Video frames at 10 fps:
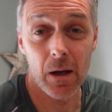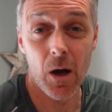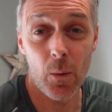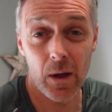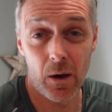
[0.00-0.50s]

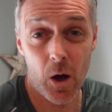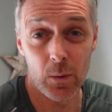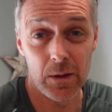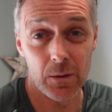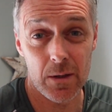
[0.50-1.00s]
going along
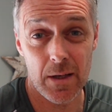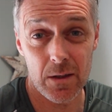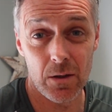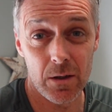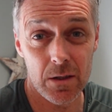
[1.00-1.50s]
with doing those
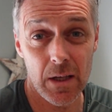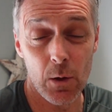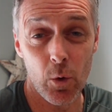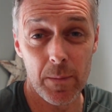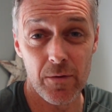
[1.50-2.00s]
exercises,
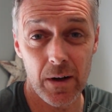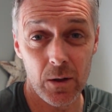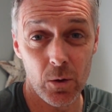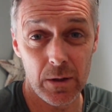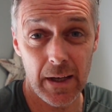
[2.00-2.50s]
it would be very good